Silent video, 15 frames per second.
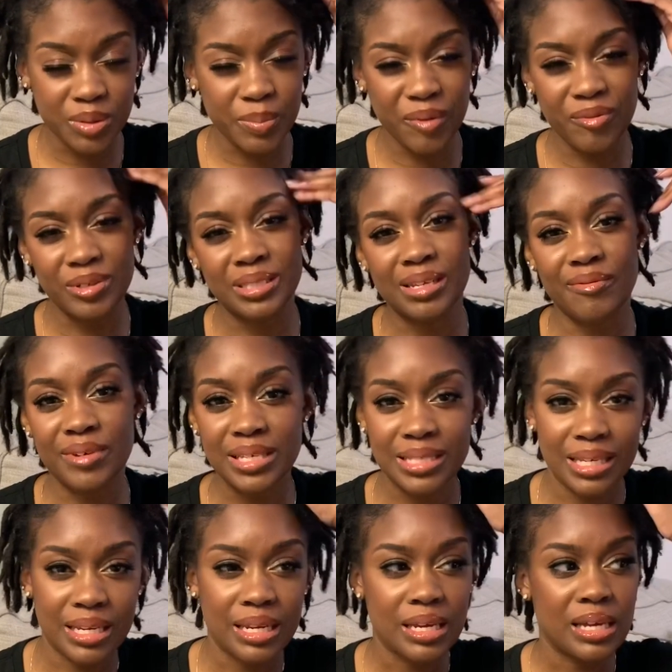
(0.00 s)
But for some
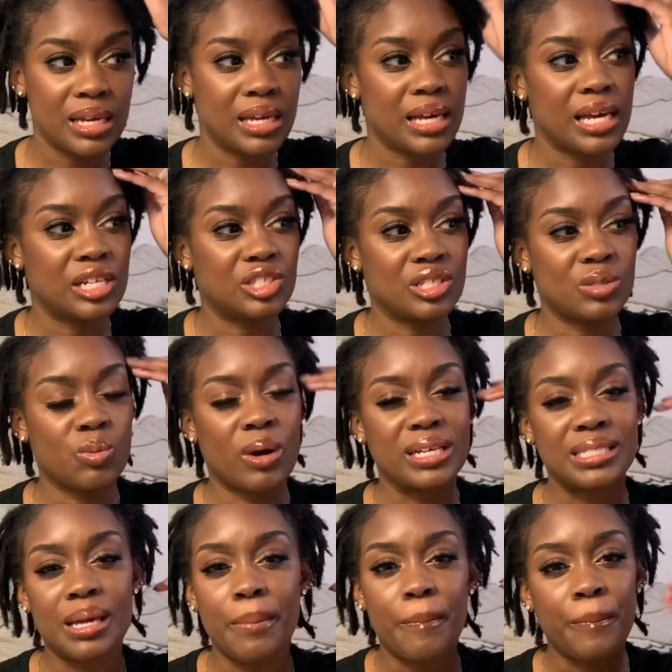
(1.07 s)
reason, it just
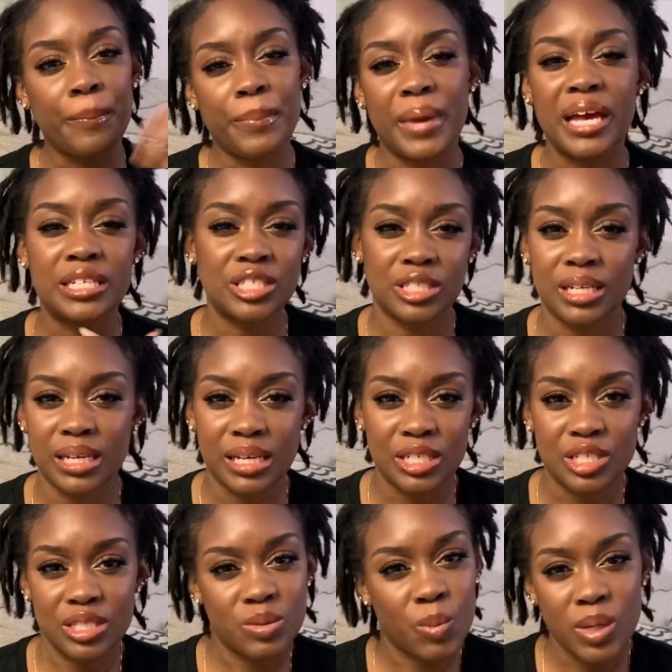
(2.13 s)
wasn't meshing. It
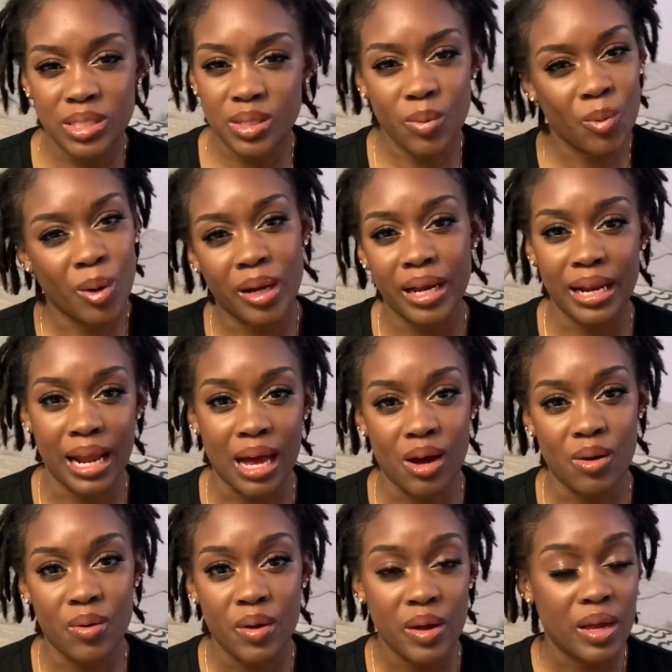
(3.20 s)
just wasn't working out.